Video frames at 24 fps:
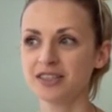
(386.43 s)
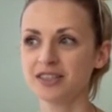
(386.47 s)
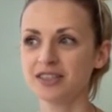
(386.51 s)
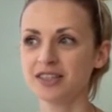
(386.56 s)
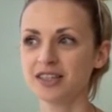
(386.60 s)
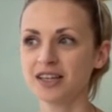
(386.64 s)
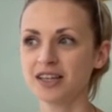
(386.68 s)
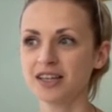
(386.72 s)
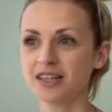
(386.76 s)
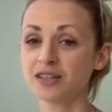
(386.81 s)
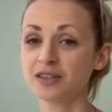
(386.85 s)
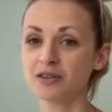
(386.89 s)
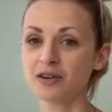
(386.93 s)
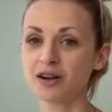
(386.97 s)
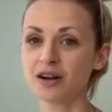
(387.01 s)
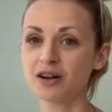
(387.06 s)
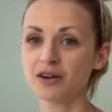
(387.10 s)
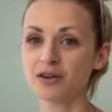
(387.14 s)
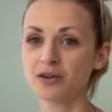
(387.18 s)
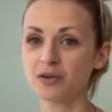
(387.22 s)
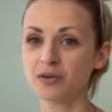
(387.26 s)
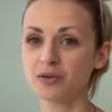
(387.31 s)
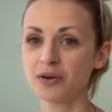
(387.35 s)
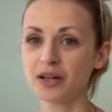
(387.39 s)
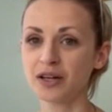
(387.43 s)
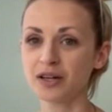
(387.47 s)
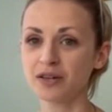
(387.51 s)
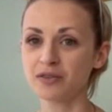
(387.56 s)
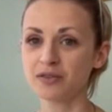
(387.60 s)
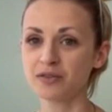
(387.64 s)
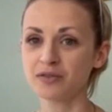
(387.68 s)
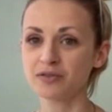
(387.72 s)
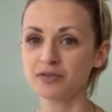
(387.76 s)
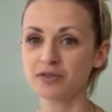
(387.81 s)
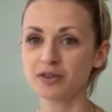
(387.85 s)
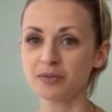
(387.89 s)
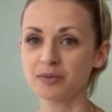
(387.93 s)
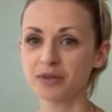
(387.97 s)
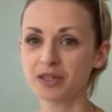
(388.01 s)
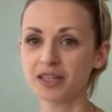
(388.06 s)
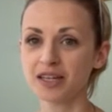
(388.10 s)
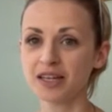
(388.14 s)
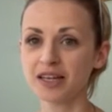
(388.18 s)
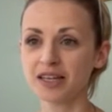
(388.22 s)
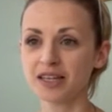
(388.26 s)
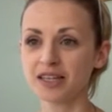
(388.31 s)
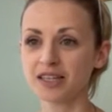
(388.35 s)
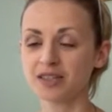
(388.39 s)
than you are already from the
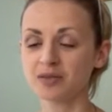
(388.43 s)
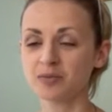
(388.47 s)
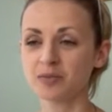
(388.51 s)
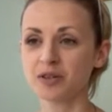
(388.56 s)
night,